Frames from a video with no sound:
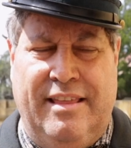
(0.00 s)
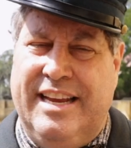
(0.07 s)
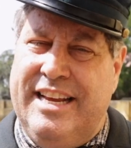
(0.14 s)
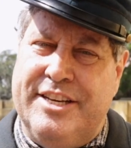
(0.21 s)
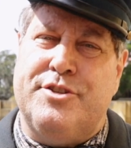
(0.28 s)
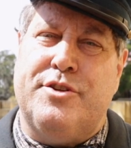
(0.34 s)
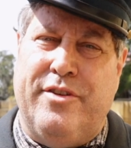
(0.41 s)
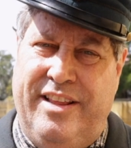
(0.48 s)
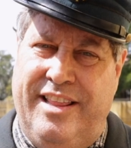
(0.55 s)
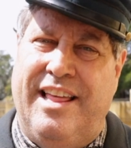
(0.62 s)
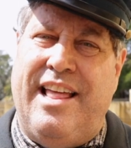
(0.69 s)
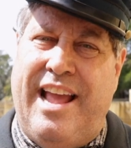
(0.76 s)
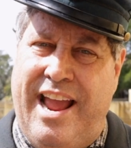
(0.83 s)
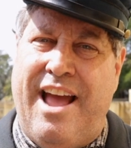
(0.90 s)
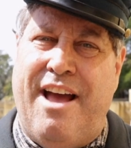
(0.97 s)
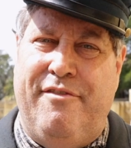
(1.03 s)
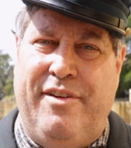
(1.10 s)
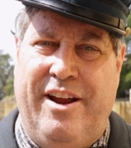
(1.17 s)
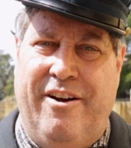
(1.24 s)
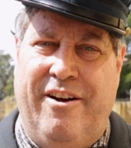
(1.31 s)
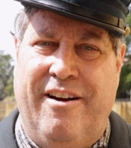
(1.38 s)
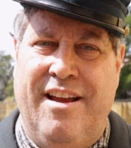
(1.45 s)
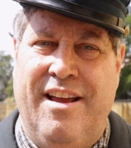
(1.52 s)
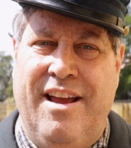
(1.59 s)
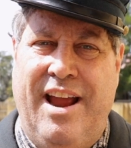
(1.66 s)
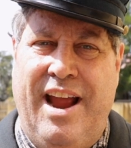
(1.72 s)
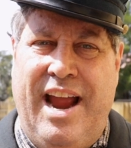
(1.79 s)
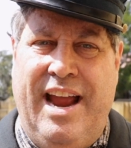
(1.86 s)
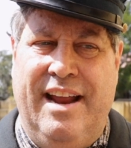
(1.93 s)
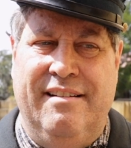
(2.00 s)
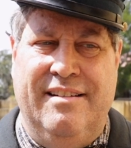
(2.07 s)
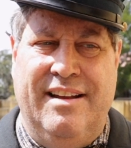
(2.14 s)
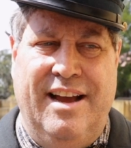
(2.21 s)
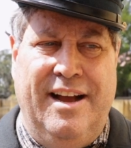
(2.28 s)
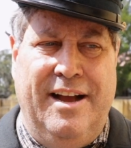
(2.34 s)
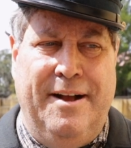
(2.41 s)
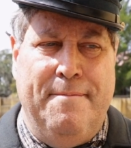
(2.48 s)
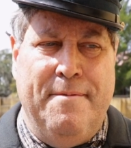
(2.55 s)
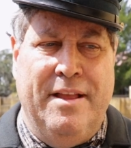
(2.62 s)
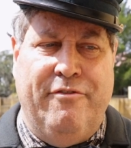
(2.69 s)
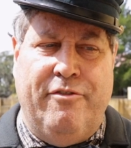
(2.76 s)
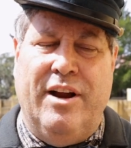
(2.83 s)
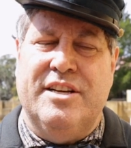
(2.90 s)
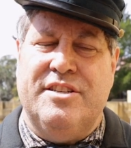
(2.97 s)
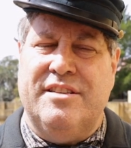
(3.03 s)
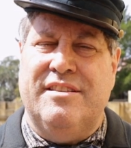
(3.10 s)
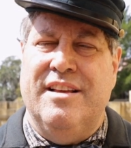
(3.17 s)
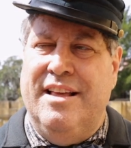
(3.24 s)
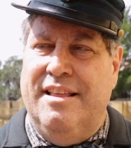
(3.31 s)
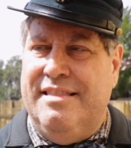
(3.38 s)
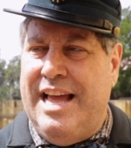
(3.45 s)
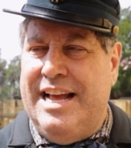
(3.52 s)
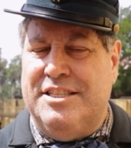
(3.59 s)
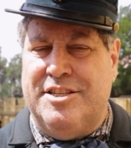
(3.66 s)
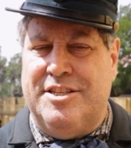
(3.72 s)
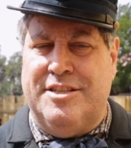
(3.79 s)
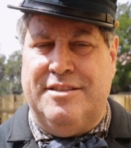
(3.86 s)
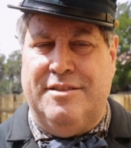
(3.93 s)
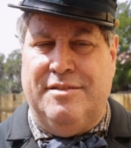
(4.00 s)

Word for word: the history that they have here, and uh, for us, that's